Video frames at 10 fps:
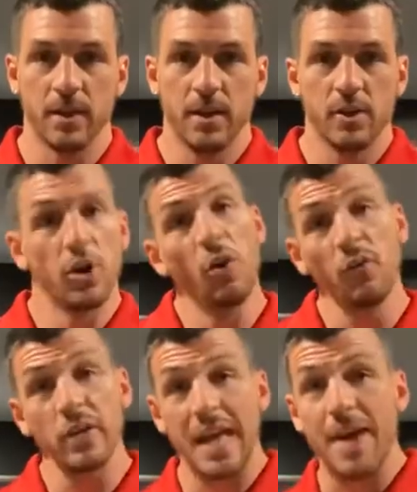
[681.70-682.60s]
So
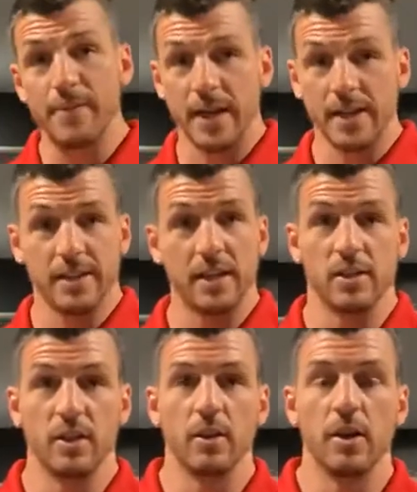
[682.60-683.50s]
hopefully that makes
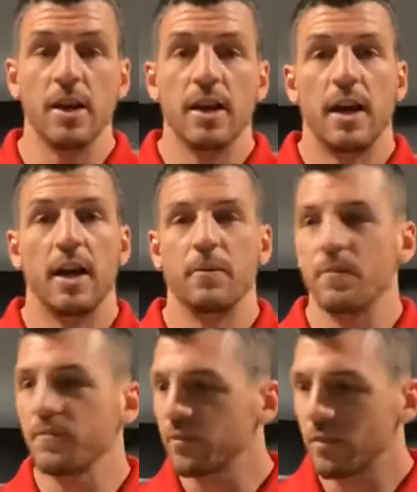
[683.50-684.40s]
sense to you.
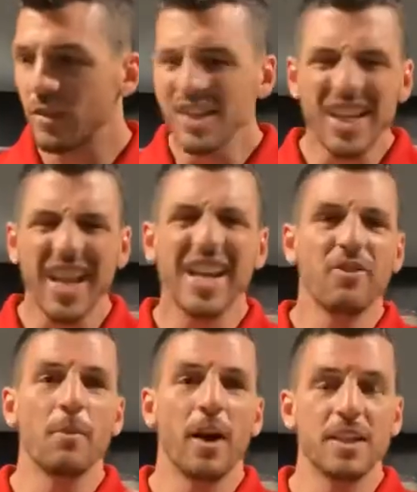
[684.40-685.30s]
And it
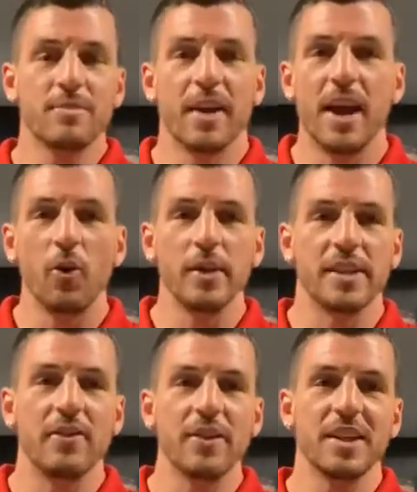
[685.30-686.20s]
reminds me,
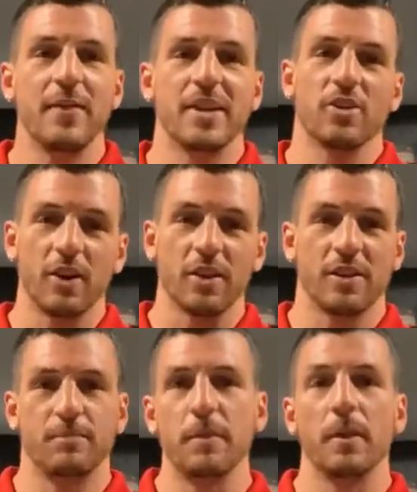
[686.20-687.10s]
every time I talk
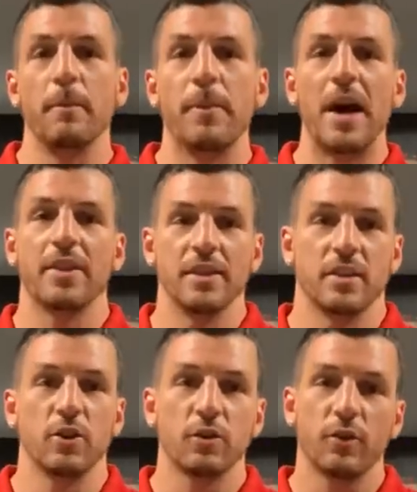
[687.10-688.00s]
to people about this,
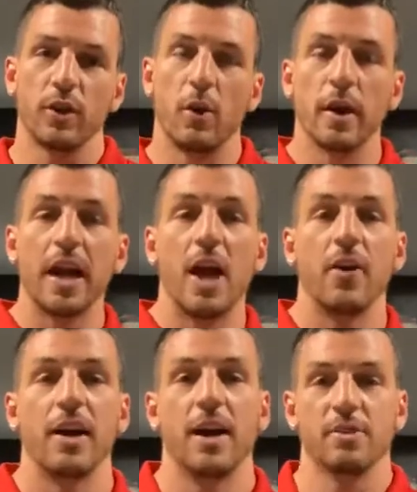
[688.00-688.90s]
look for lower
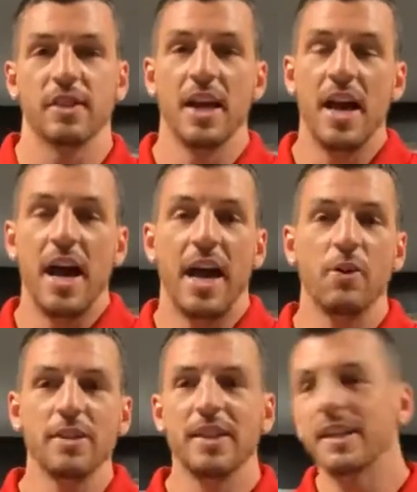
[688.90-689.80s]
calorie options, I
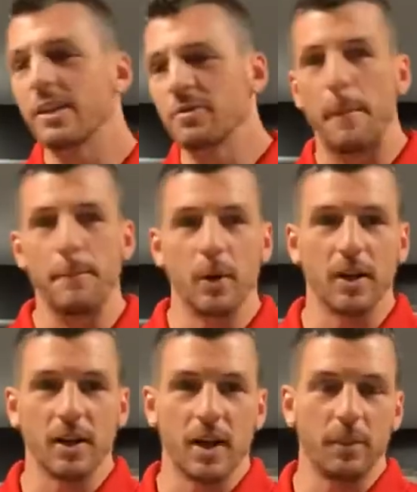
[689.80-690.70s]
always think there was a
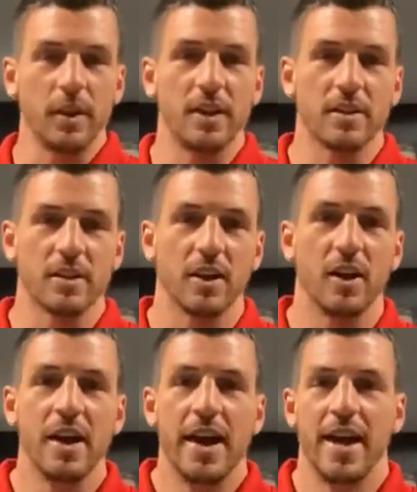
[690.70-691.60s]
book a couple of years
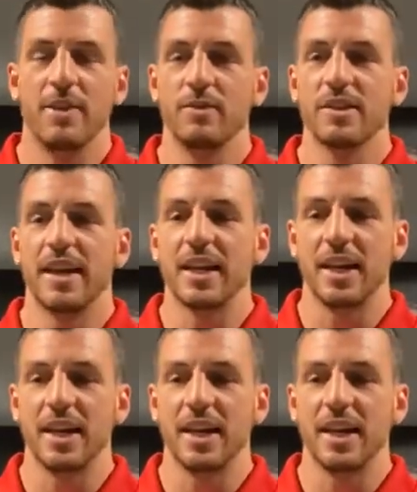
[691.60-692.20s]
ago and it was like,